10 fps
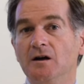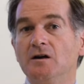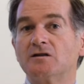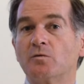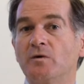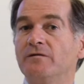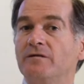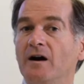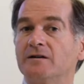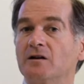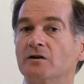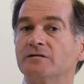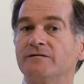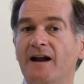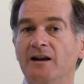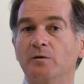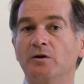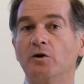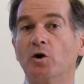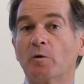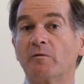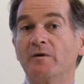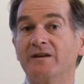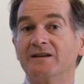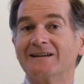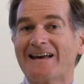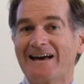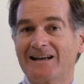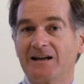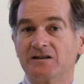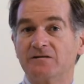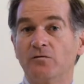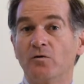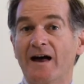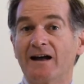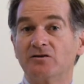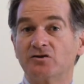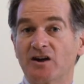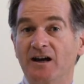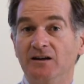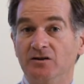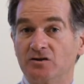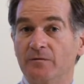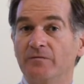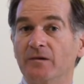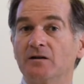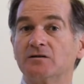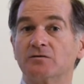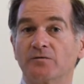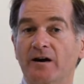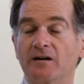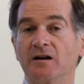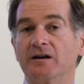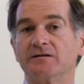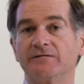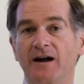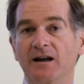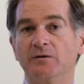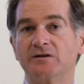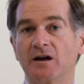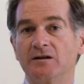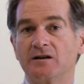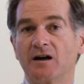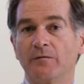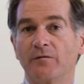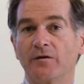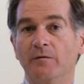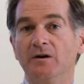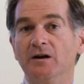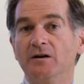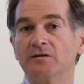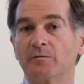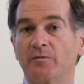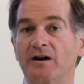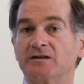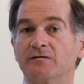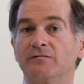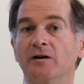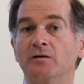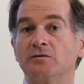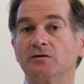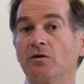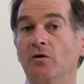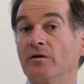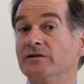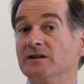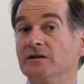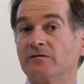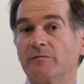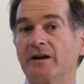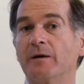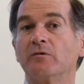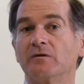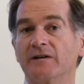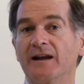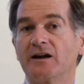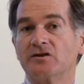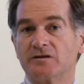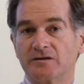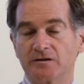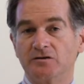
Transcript: So we find a lot of value in Europe, and we think the catalyst for that change to recognise the value is going to come from the Brexit vote, or indeed from a number of elections that are